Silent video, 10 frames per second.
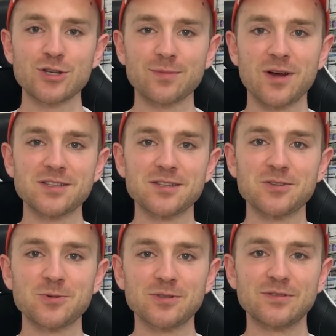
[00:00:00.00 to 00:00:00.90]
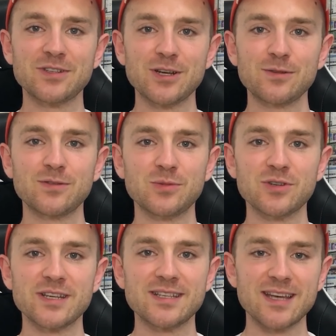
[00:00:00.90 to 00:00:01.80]
Check my Cyndaquil video for
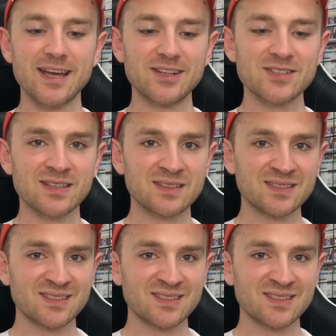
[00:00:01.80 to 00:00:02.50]
more details.